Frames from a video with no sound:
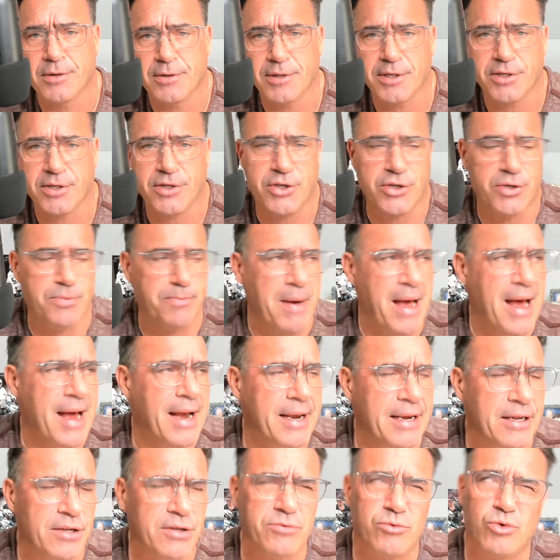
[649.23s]
This is
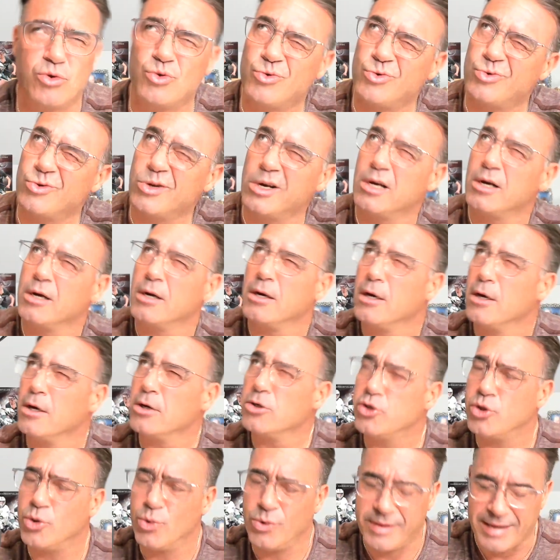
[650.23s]
back in
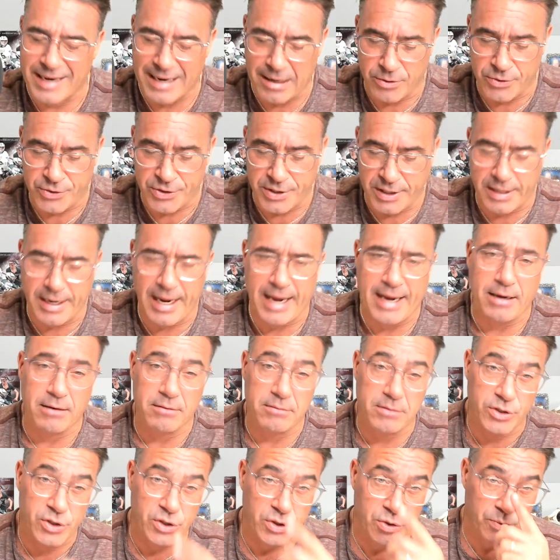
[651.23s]
2008.
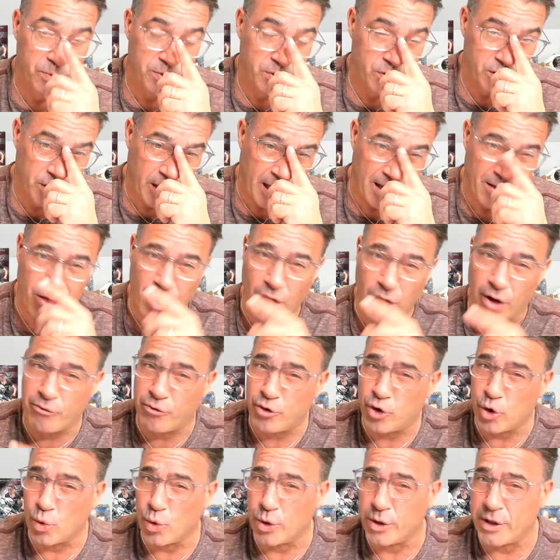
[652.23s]
This is what they love
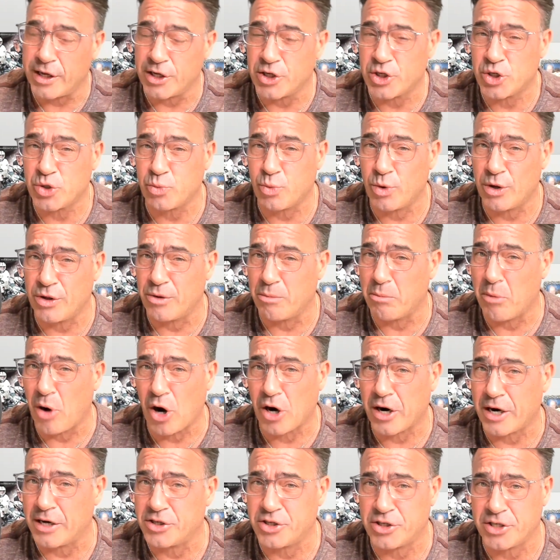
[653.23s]
doing, this when the
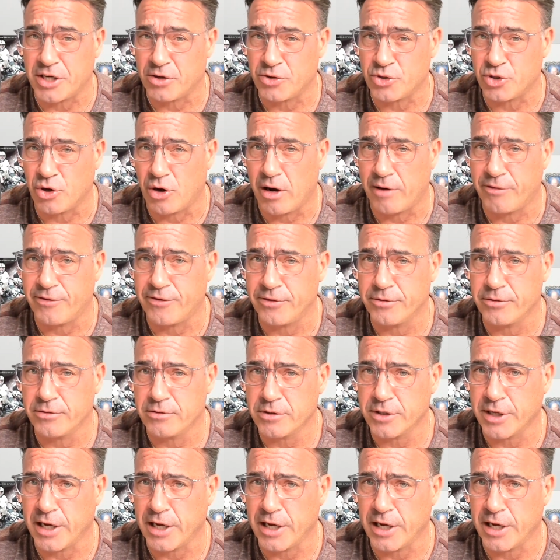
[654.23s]
market sells off.